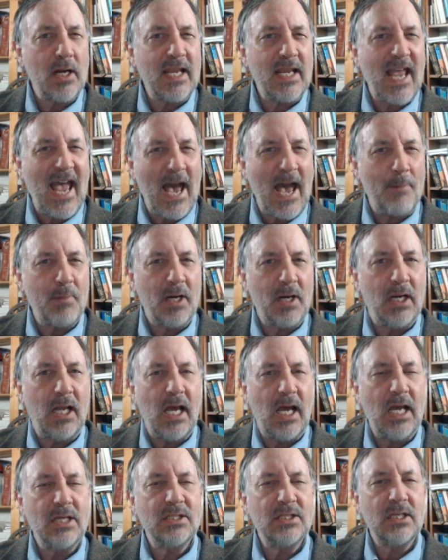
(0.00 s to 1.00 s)
part,
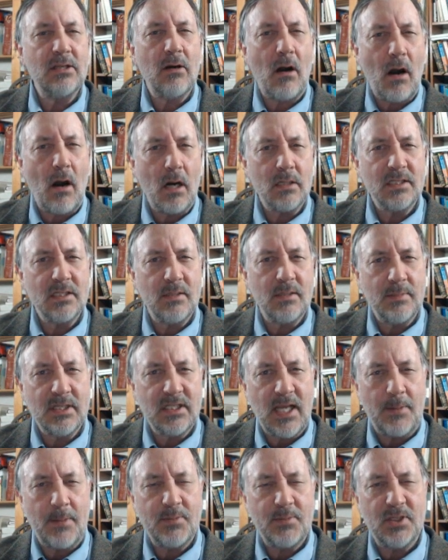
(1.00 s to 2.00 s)
capitalized, and there are
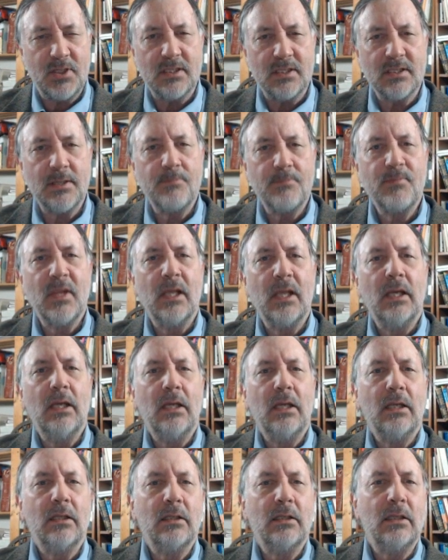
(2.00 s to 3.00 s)
some exceptions.
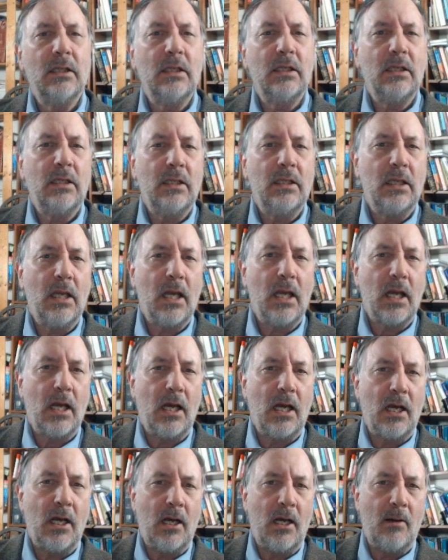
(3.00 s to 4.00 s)
The
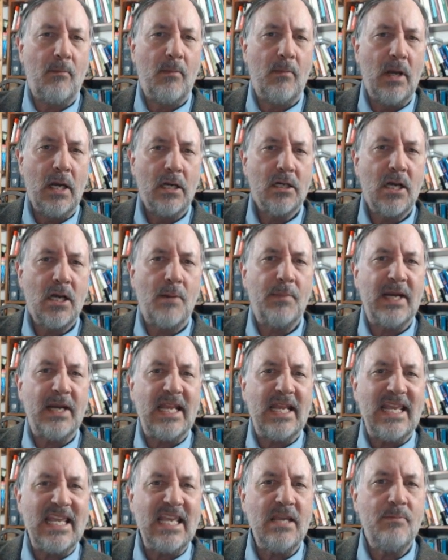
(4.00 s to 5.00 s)
um,
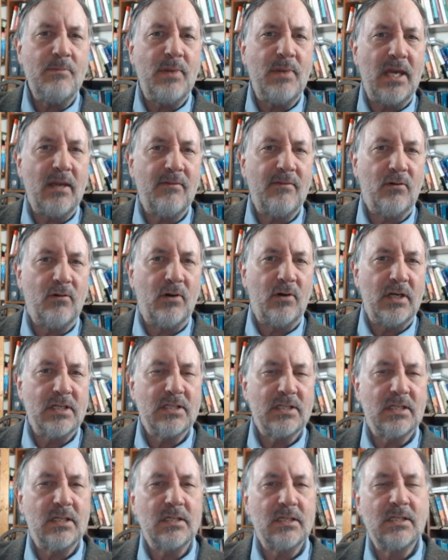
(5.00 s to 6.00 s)
company eBay, for
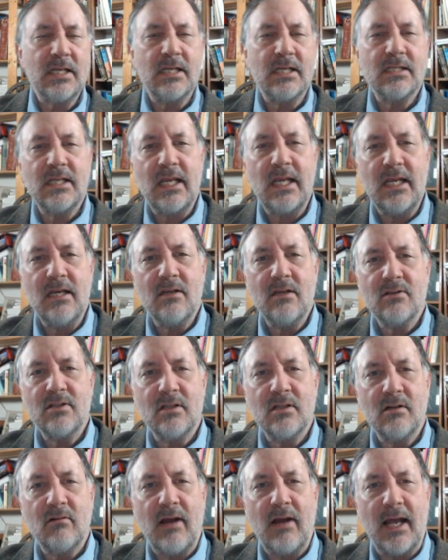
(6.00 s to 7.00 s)
instance, has an
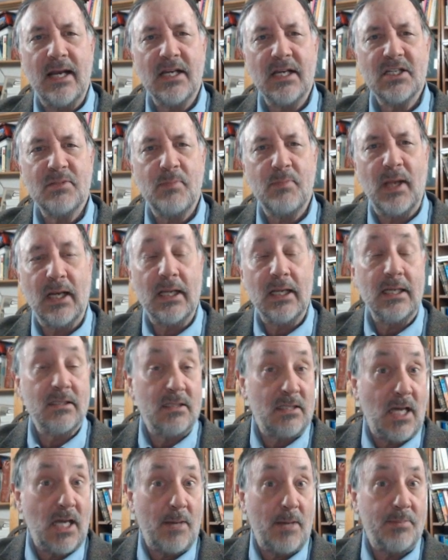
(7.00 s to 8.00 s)
idiosyncratic spelling,
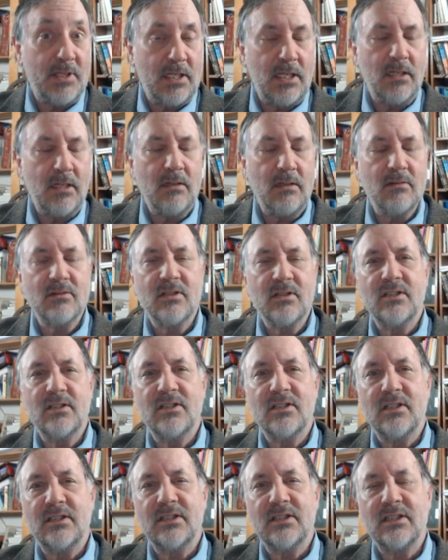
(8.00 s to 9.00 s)
has adopted
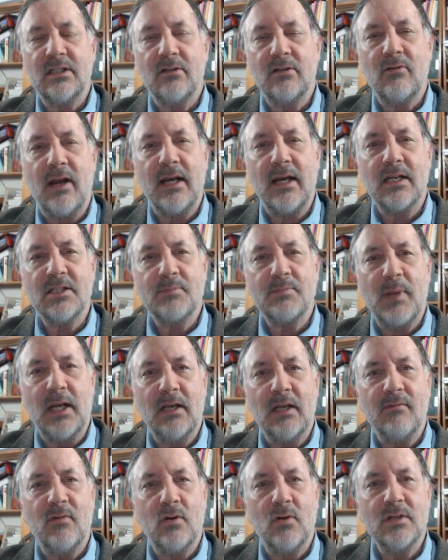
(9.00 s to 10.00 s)
idiosyncratic
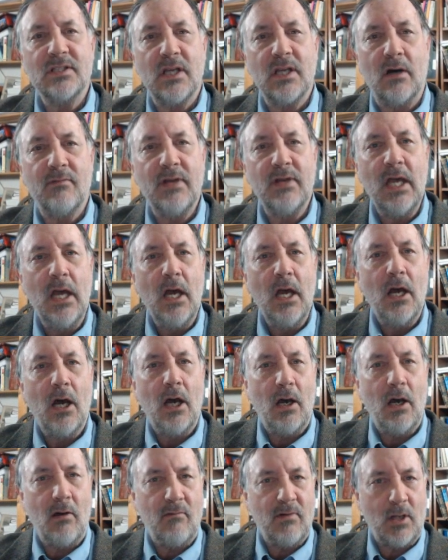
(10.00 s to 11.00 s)
spelling for itself
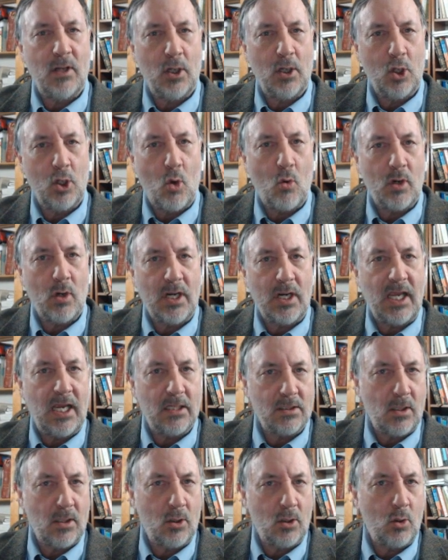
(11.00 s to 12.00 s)
of
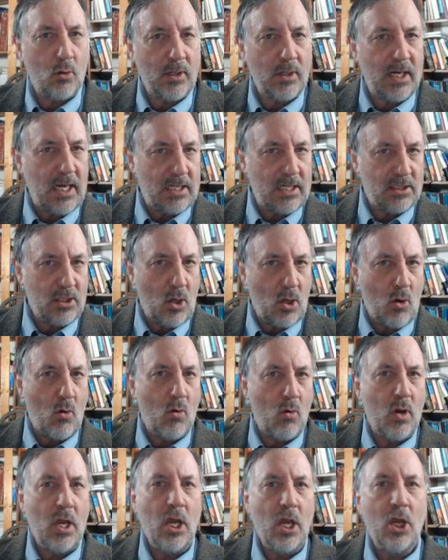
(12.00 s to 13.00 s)
lowercase, all lowercase,
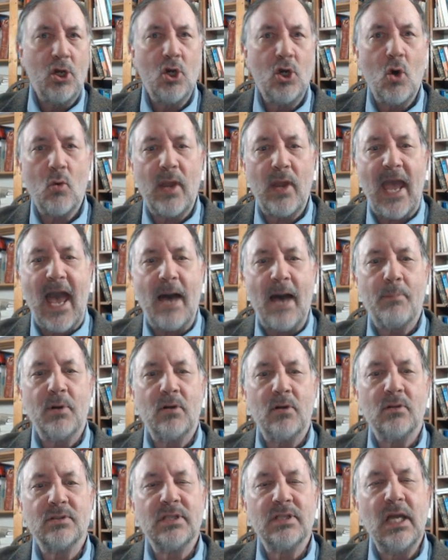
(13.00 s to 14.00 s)
no no
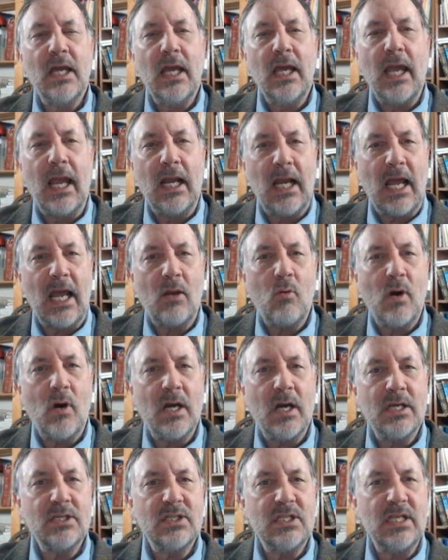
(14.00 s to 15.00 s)
capitals. And
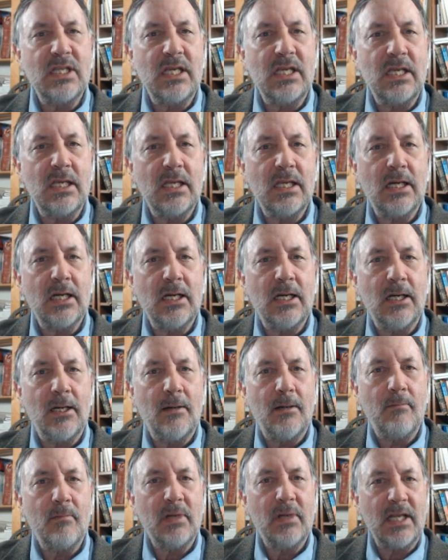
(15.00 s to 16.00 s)
likewise, the
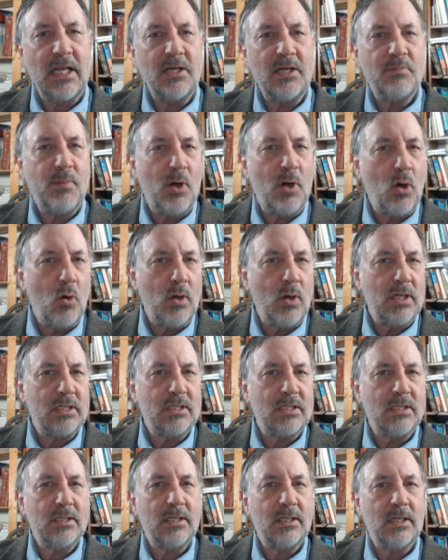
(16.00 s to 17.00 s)
um, late
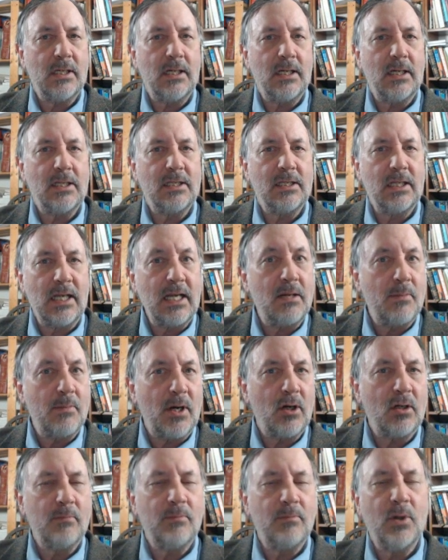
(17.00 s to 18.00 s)
poet, uh, the late
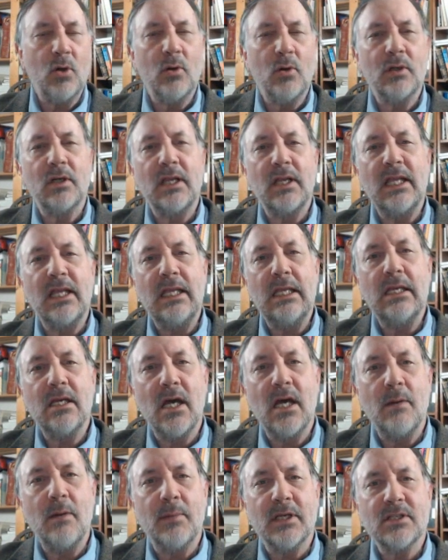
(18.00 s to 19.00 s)
American poet
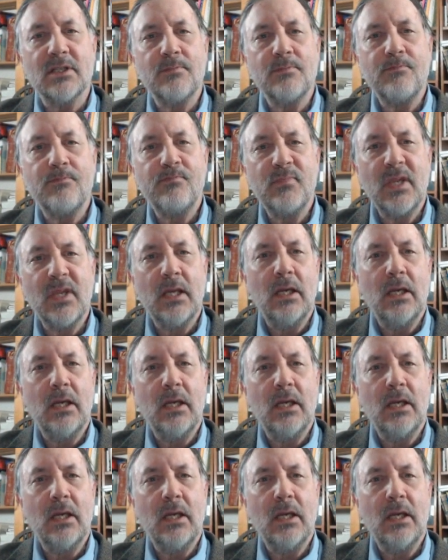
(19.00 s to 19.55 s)
E. E. Cummings,